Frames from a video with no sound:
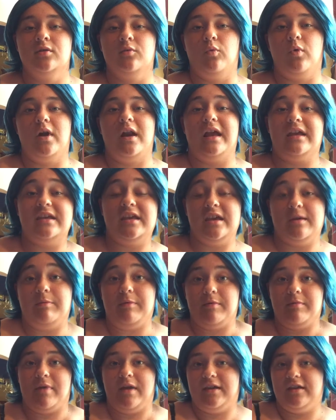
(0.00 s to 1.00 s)
what I
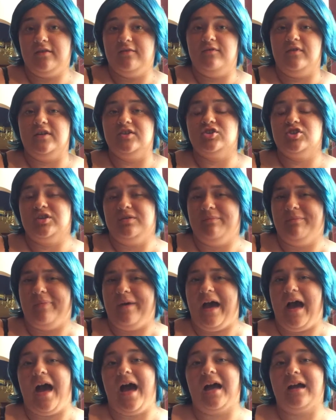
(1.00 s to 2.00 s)
keep in my convention
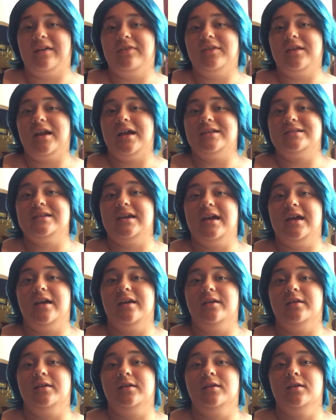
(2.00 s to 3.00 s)
bag that I
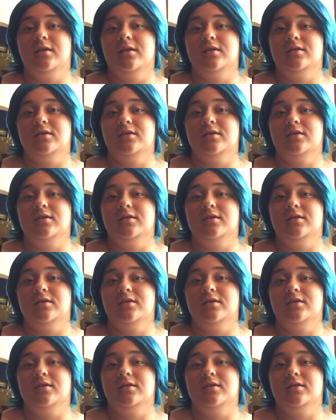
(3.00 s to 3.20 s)
take